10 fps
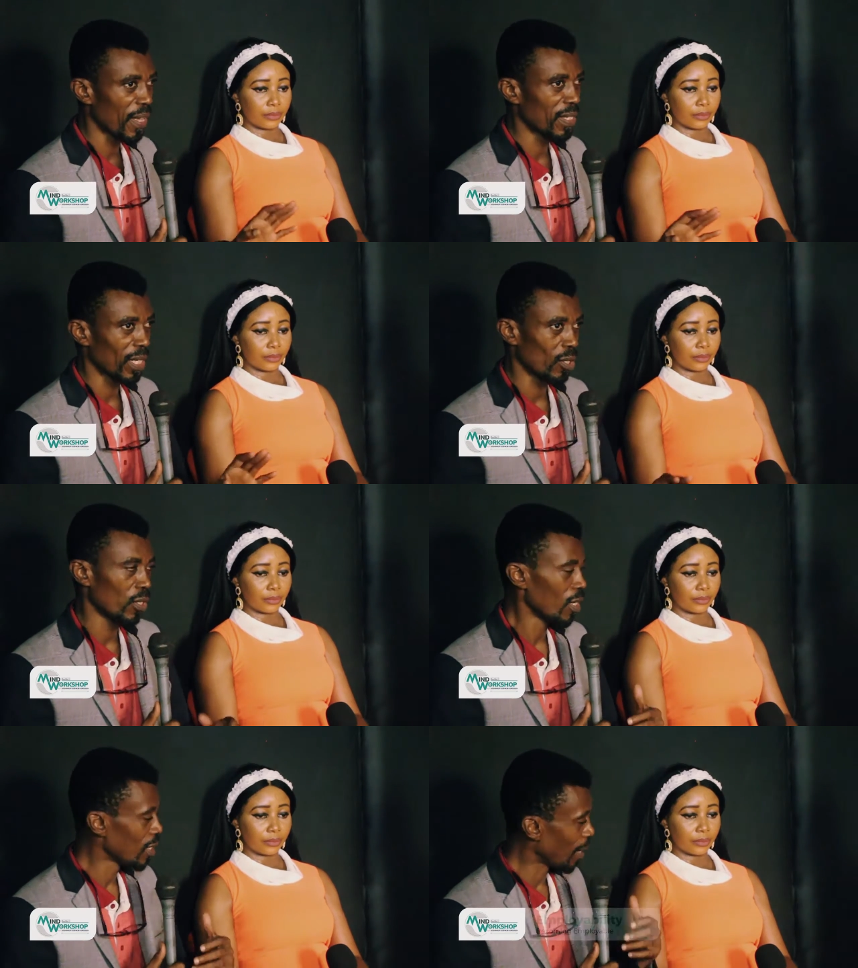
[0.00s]
Speaker 1: things that you
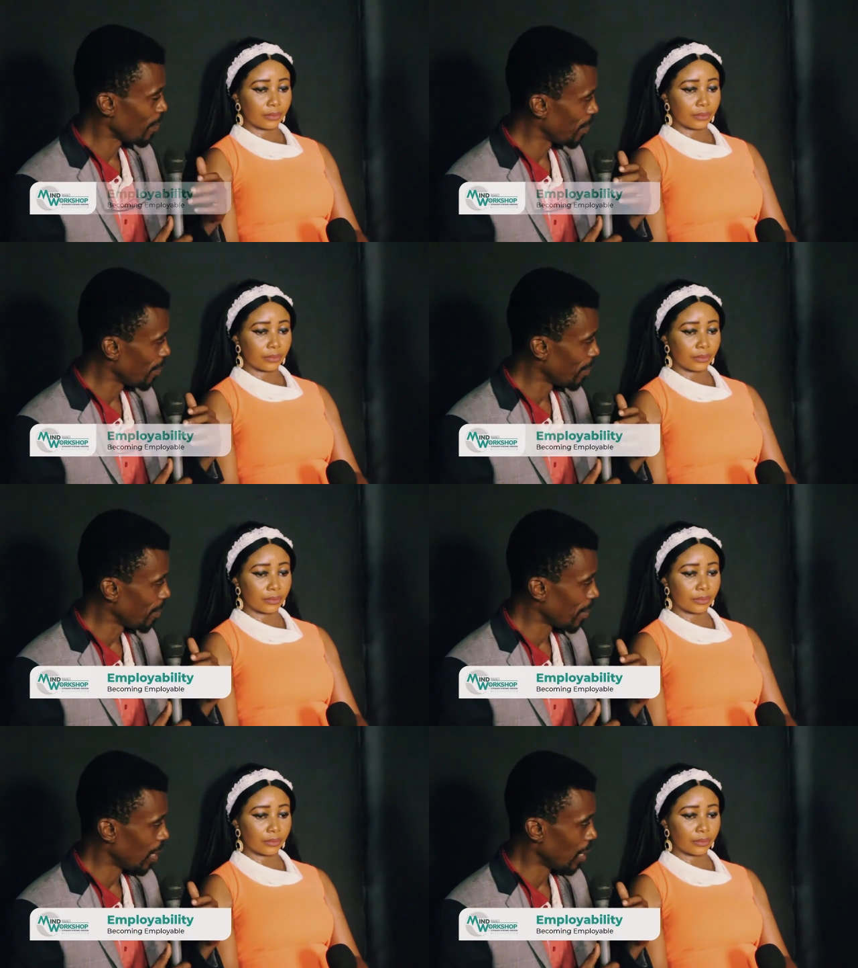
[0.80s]
think that
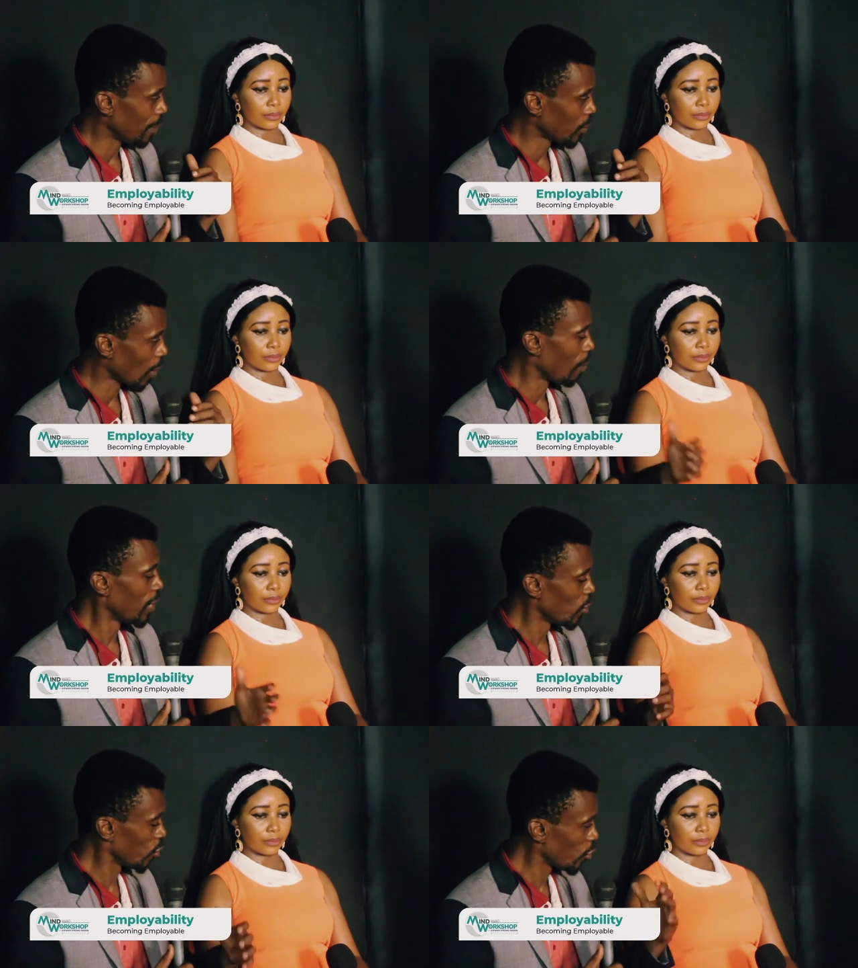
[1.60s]
uh,
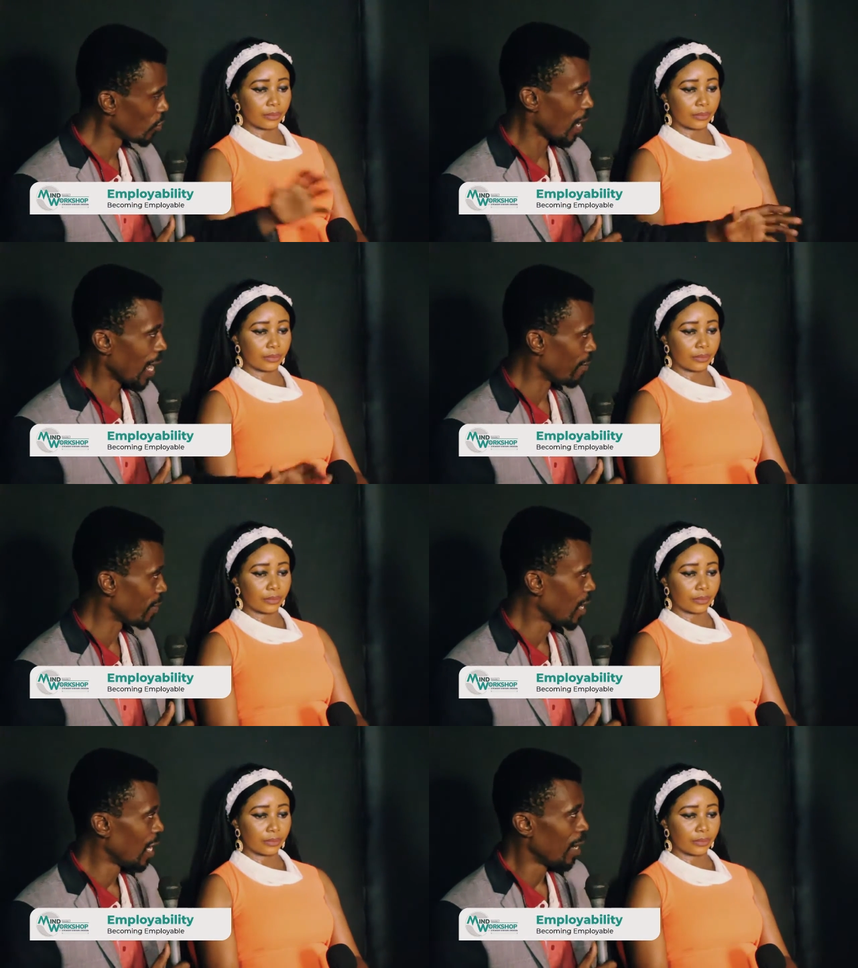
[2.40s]
somebody should have
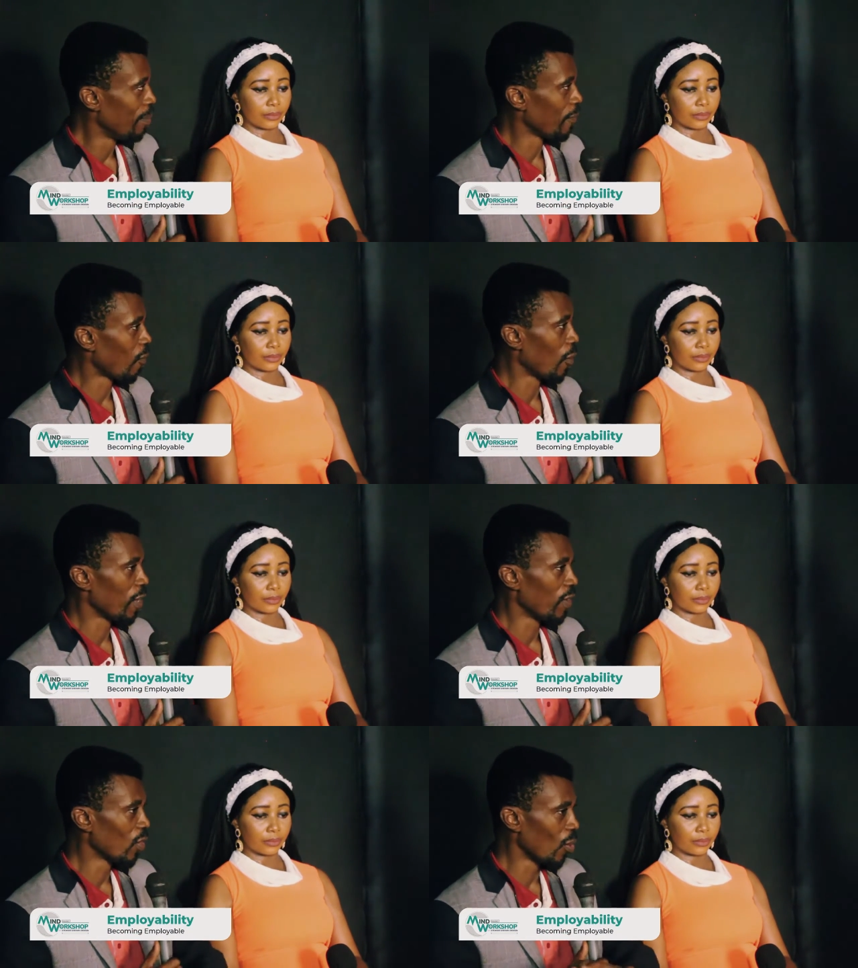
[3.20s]
before
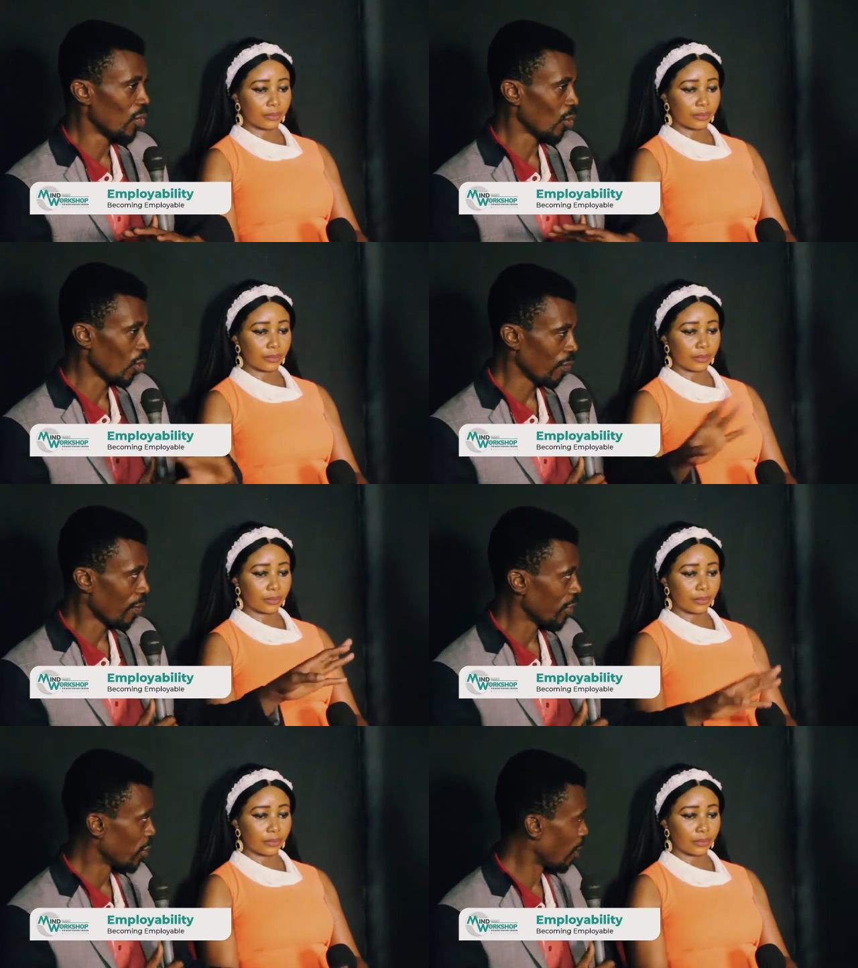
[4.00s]
even going to look
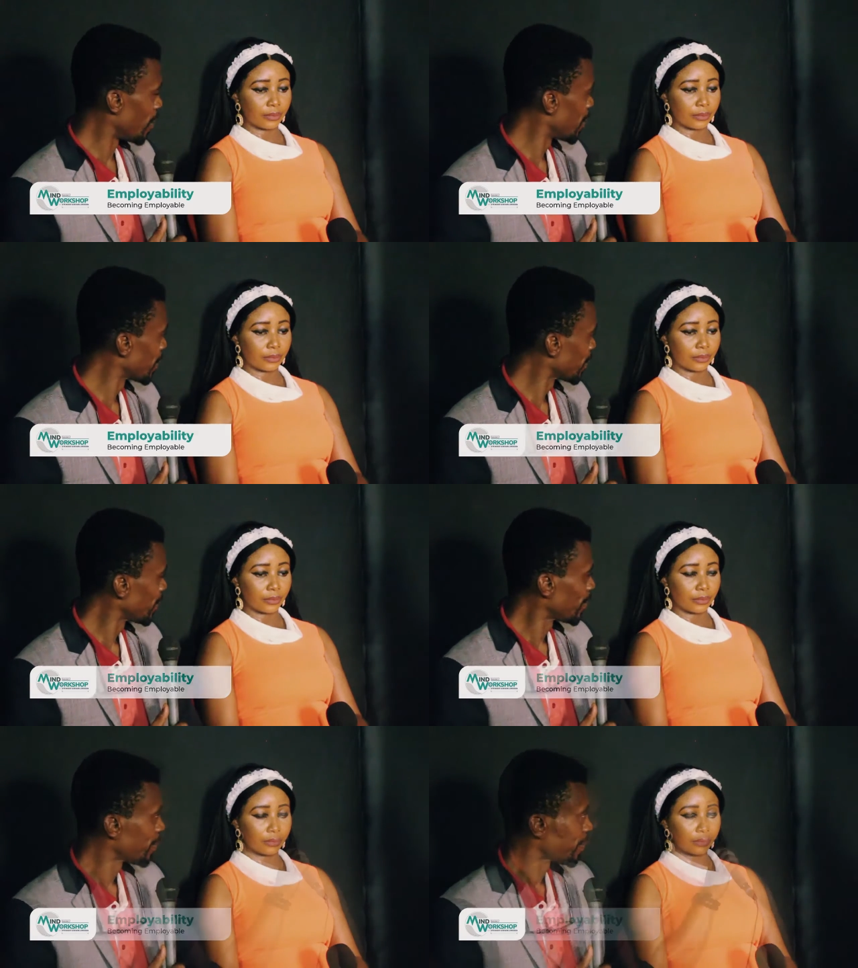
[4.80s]
for a job?
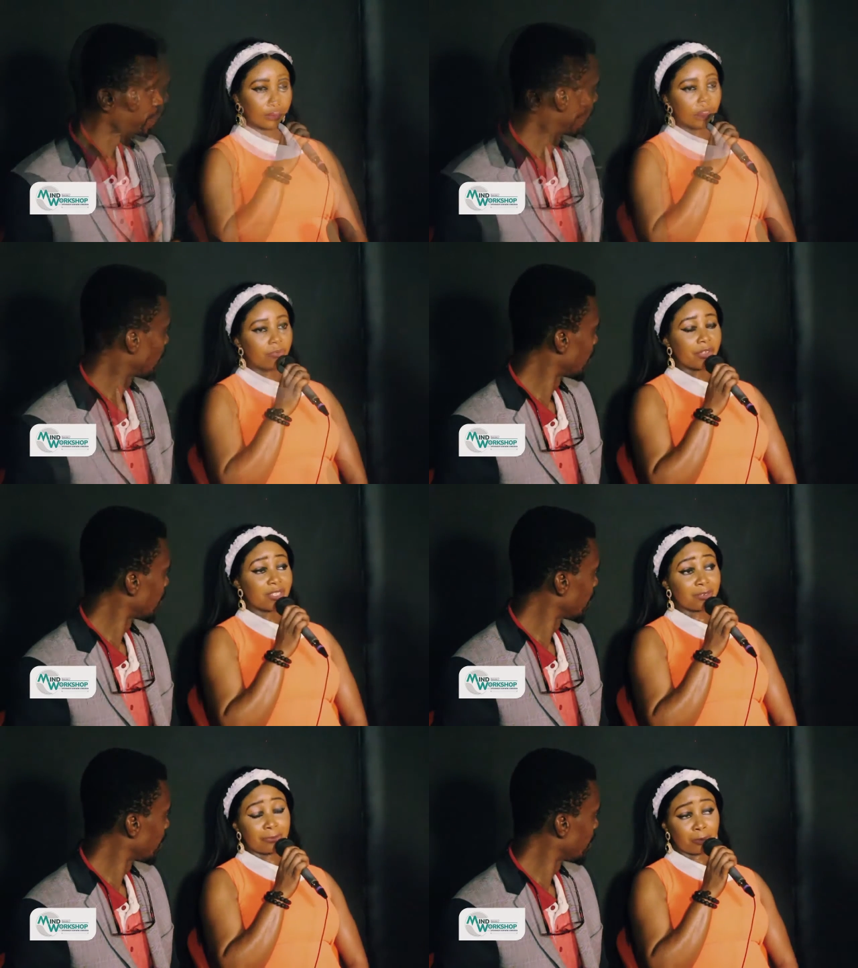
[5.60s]

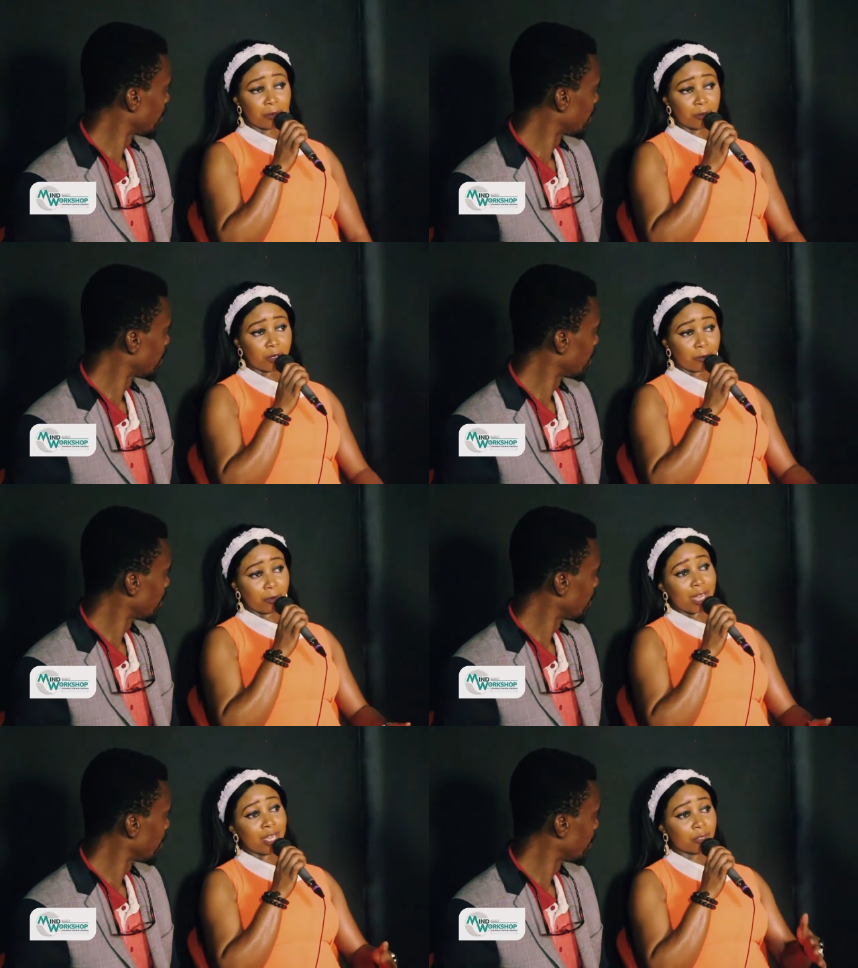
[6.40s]
Speaker 2: First and foremost, what they
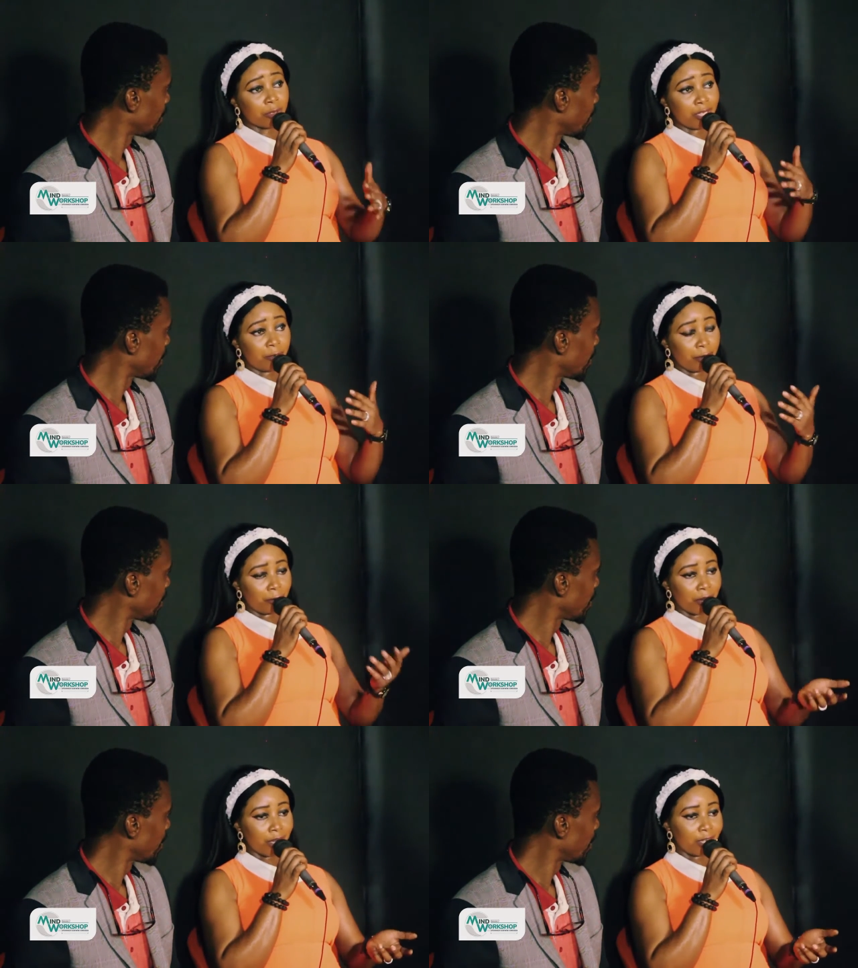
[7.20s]
will actually
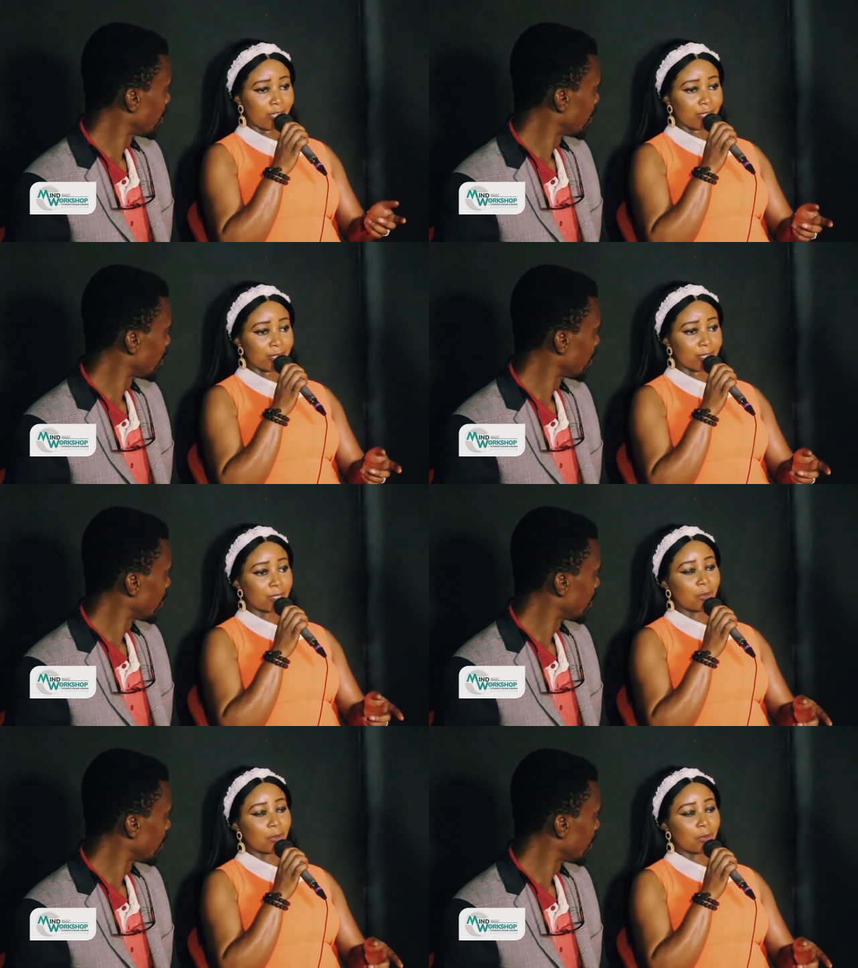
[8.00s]
require is